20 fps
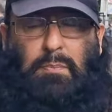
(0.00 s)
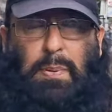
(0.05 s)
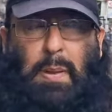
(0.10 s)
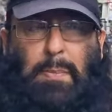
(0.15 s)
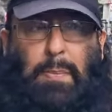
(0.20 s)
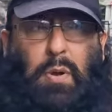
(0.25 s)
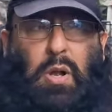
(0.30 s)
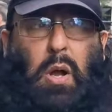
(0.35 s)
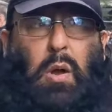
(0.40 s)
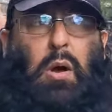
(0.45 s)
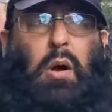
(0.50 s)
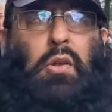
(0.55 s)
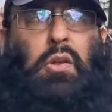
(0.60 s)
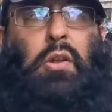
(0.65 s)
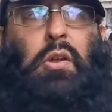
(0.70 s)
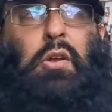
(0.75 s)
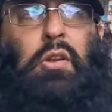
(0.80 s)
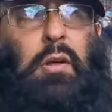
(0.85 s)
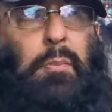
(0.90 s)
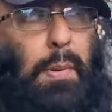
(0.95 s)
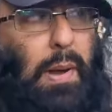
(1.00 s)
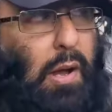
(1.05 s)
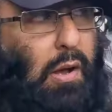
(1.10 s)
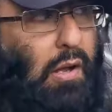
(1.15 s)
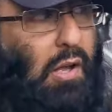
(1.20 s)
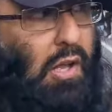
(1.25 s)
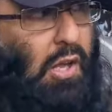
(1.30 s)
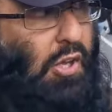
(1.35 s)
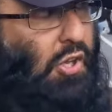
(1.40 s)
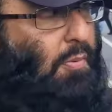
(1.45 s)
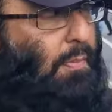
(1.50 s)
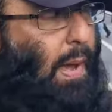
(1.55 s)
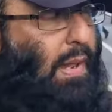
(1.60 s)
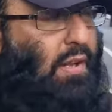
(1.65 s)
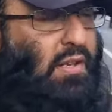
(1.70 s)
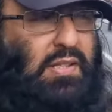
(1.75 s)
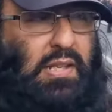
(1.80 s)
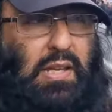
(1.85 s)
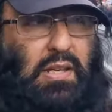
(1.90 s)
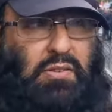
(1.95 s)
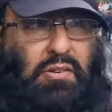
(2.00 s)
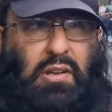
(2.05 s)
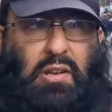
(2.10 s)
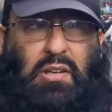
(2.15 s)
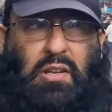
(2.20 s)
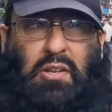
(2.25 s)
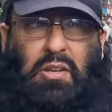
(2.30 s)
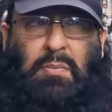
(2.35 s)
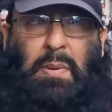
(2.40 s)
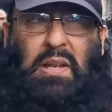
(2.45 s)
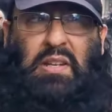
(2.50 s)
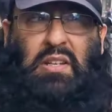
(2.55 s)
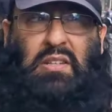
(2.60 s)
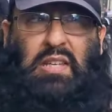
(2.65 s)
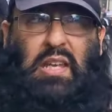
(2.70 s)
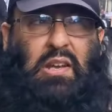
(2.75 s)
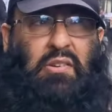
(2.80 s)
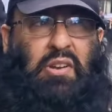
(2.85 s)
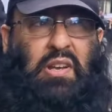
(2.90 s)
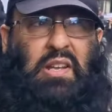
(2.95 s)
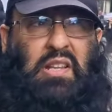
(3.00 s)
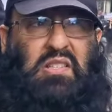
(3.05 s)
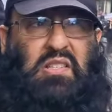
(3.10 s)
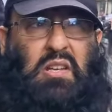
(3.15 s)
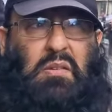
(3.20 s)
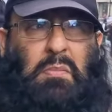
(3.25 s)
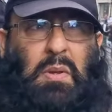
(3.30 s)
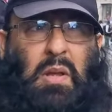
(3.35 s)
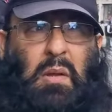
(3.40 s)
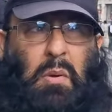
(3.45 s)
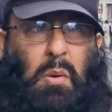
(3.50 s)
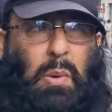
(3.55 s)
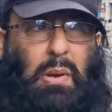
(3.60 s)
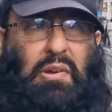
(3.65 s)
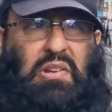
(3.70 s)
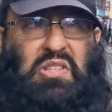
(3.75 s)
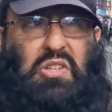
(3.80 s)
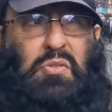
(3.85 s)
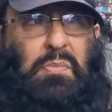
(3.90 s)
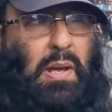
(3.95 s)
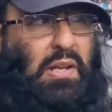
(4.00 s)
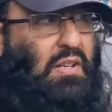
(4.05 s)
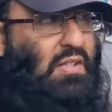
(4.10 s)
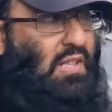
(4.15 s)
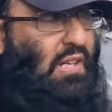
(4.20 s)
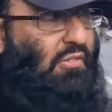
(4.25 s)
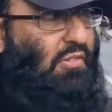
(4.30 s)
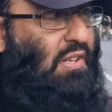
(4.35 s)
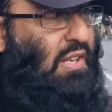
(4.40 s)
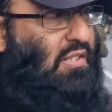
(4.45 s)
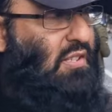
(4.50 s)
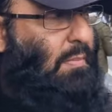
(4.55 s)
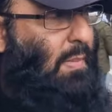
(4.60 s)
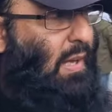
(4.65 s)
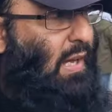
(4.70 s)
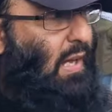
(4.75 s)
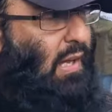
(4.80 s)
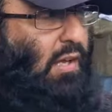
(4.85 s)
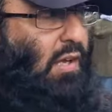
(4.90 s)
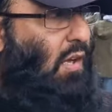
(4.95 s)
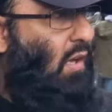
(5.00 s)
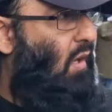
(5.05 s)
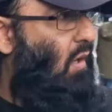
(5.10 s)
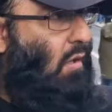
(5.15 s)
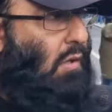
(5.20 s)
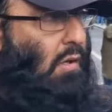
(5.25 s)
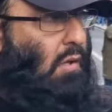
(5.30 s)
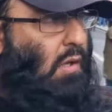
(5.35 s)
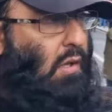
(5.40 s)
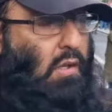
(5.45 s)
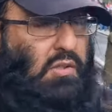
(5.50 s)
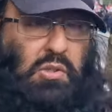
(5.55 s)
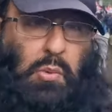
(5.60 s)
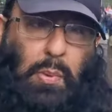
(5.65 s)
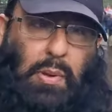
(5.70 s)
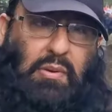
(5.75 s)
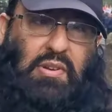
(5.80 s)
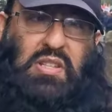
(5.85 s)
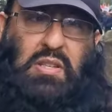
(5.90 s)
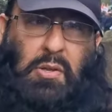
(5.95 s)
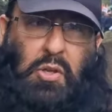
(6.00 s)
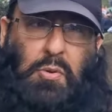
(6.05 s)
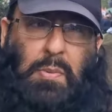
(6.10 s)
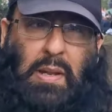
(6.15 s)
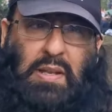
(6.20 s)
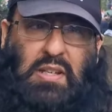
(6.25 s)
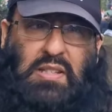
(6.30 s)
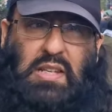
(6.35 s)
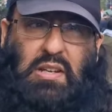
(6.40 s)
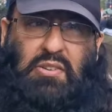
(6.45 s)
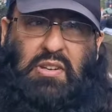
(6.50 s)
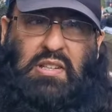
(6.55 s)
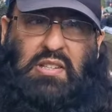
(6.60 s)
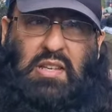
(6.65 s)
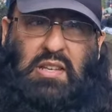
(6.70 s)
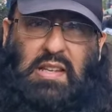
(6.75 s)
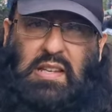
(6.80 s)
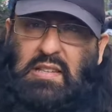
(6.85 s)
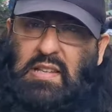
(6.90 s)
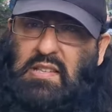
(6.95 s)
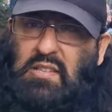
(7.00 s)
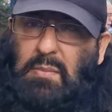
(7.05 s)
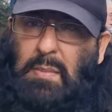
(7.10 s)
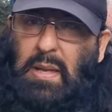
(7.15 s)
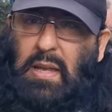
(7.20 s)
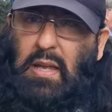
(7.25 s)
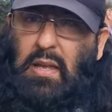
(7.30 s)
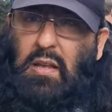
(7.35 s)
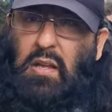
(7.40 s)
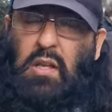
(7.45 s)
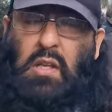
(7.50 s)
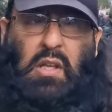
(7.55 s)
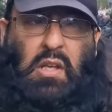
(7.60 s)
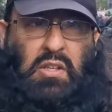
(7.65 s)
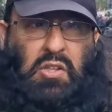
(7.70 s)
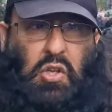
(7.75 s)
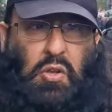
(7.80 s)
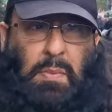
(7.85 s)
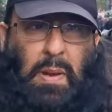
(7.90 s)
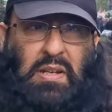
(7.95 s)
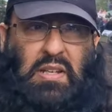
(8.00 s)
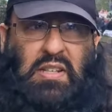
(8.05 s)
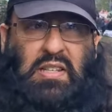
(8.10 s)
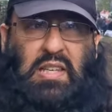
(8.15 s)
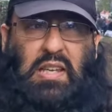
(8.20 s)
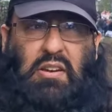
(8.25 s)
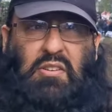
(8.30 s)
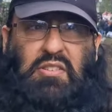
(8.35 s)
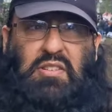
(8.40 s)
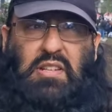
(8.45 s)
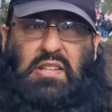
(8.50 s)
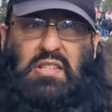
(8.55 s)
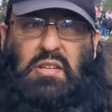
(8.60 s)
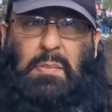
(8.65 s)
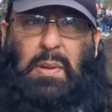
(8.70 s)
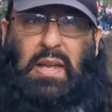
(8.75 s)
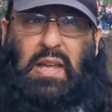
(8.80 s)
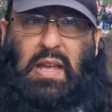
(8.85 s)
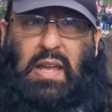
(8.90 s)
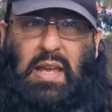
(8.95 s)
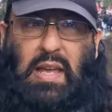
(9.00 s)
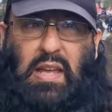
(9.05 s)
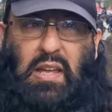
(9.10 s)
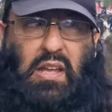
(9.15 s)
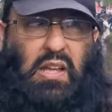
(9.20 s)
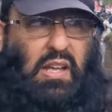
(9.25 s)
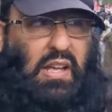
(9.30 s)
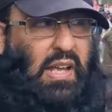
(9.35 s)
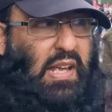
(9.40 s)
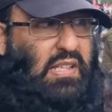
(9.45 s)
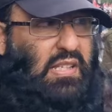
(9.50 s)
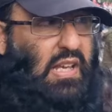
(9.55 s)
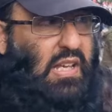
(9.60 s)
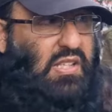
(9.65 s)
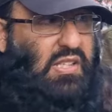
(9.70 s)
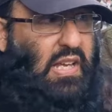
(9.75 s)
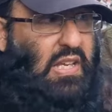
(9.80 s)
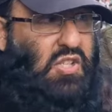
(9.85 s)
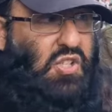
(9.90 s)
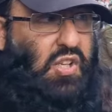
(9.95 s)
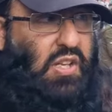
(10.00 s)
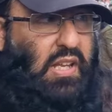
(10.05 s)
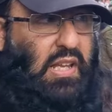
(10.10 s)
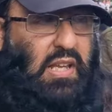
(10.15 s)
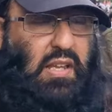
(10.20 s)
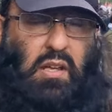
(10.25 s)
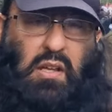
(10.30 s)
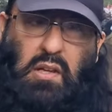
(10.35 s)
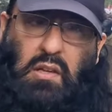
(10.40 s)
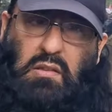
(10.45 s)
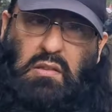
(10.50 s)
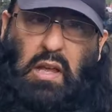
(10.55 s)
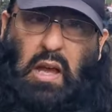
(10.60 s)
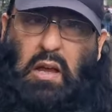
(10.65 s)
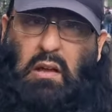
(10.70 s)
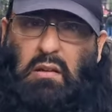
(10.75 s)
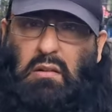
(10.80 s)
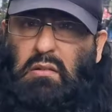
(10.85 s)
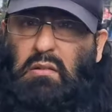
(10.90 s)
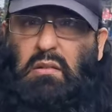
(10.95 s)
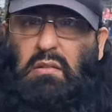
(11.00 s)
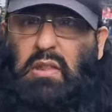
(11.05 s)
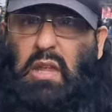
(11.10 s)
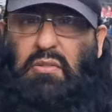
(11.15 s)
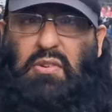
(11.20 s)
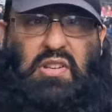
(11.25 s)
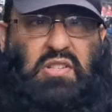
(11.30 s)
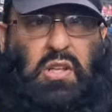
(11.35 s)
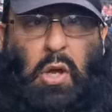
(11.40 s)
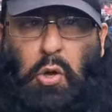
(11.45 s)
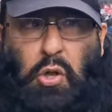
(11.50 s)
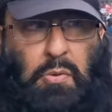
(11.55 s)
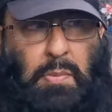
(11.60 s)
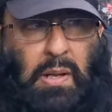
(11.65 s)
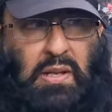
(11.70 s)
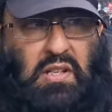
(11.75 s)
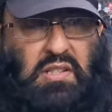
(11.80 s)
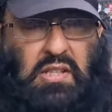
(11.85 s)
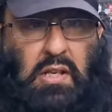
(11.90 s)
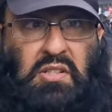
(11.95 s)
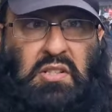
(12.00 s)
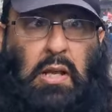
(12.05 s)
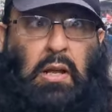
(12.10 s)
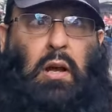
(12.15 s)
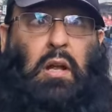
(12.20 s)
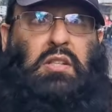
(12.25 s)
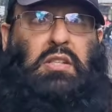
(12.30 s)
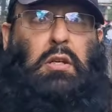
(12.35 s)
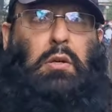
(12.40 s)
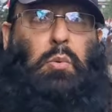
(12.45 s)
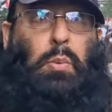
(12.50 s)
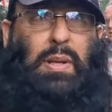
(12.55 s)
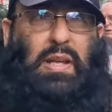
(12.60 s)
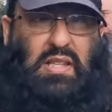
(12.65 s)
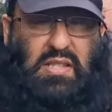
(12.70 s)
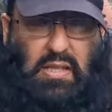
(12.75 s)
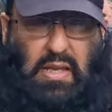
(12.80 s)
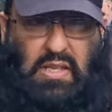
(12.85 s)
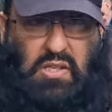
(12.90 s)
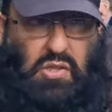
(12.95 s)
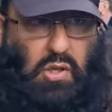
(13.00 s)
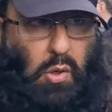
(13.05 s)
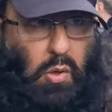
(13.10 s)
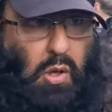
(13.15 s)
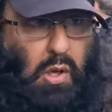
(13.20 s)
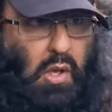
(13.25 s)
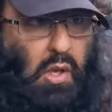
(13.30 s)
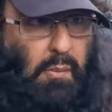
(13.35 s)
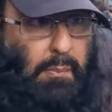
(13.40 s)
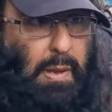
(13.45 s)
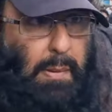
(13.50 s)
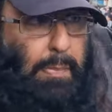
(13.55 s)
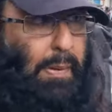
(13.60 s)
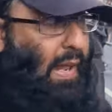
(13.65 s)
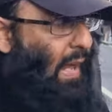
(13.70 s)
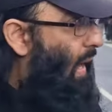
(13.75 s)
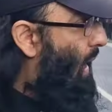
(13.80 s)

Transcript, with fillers: people go on and on about humanitarian, humanitarianism, but where is the humanitarianism here? So where is the humanitarianism here? Humanitarianism here is essentially that there is no humanity until we say so. People